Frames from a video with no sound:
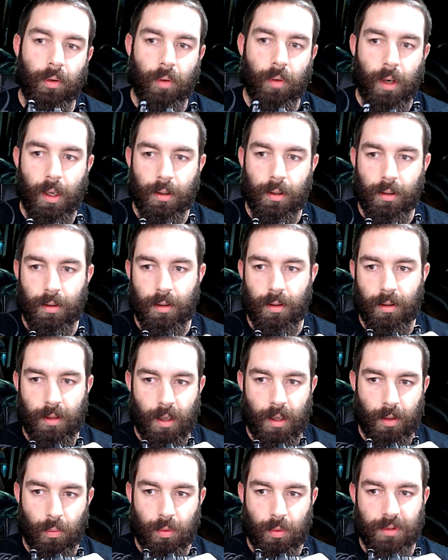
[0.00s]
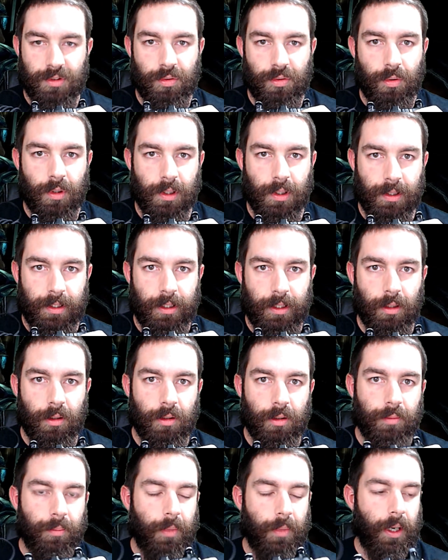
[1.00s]
around, and another one to clear
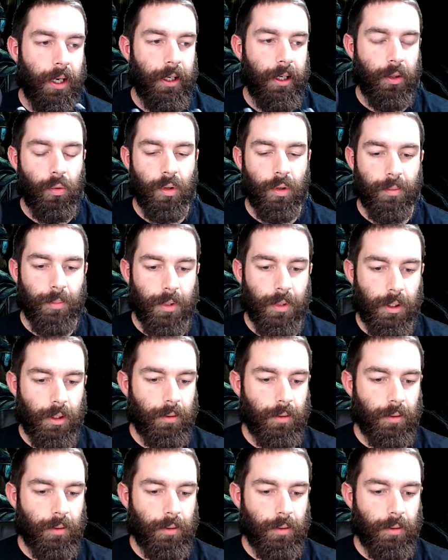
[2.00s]
my quick menu.